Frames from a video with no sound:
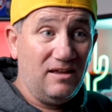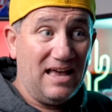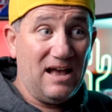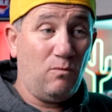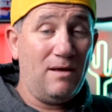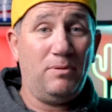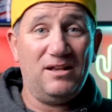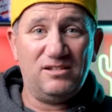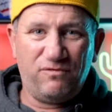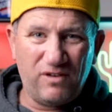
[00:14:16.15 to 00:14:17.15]

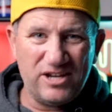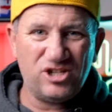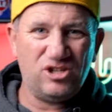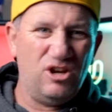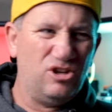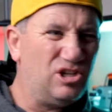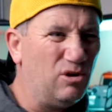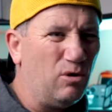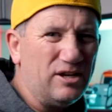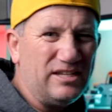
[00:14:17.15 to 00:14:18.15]
OnePlus, fresh,
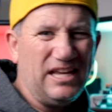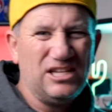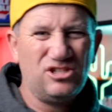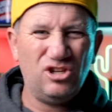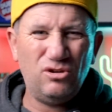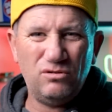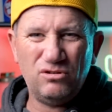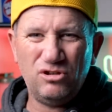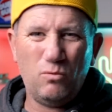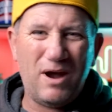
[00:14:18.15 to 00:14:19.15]
new ideas,
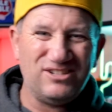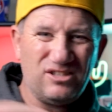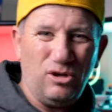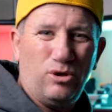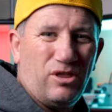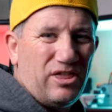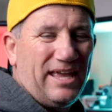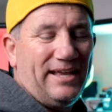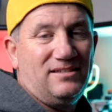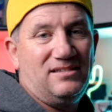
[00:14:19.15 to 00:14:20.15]
new ways to look at
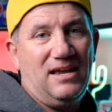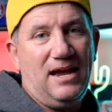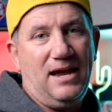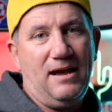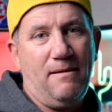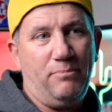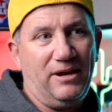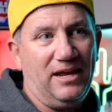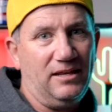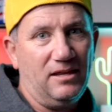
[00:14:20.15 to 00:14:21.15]
things,
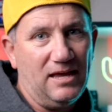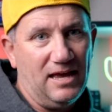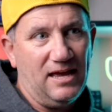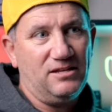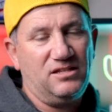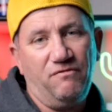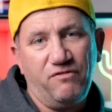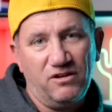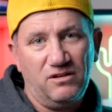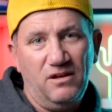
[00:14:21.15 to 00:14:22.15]
bringing
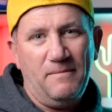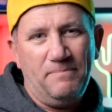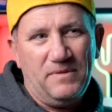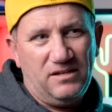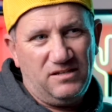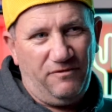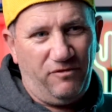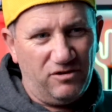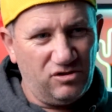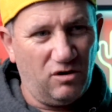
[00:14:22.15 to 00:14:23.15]
different
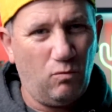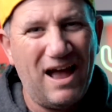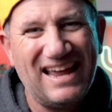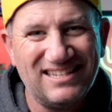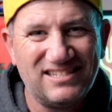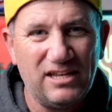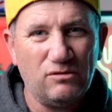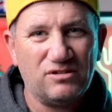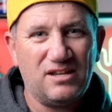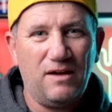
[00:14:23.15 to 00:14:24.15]
sort of way to
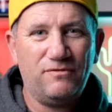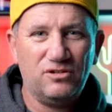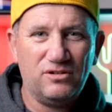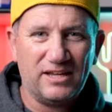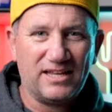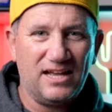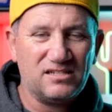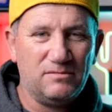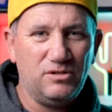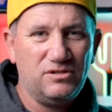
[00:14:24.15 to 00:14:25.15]
sell stuff to their
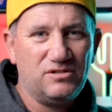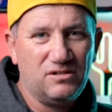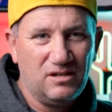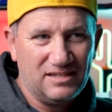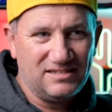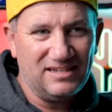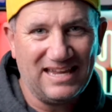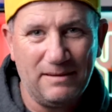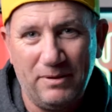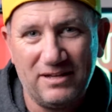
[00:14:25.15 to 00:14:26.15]
customers. To
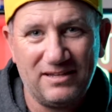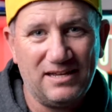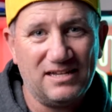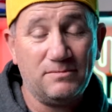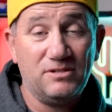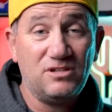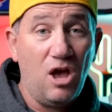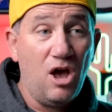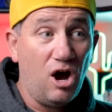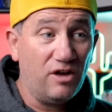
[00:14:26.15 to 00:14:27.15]
get customers,
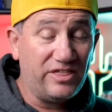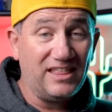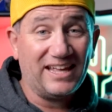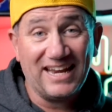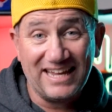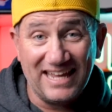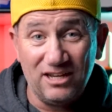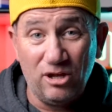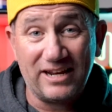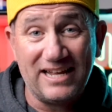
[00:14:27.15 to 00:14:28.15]
I think they're going to get a
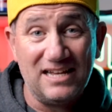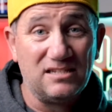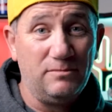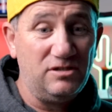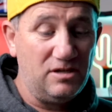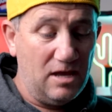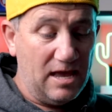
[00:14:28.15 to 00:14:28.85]
lot of customers.